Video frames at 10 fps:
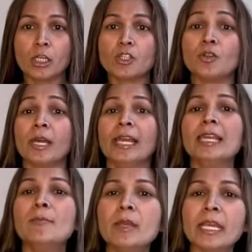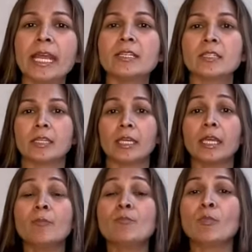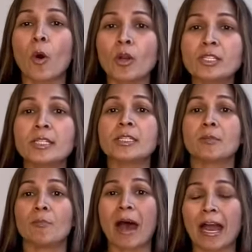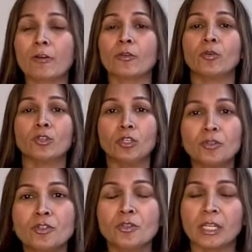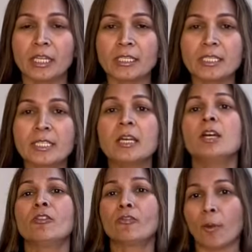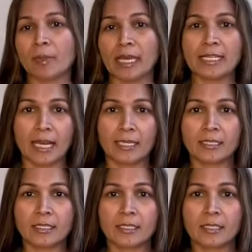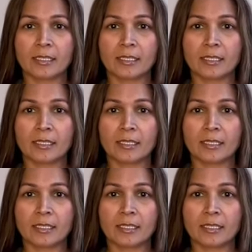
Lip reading: to eliminate important macronutrients from their diet.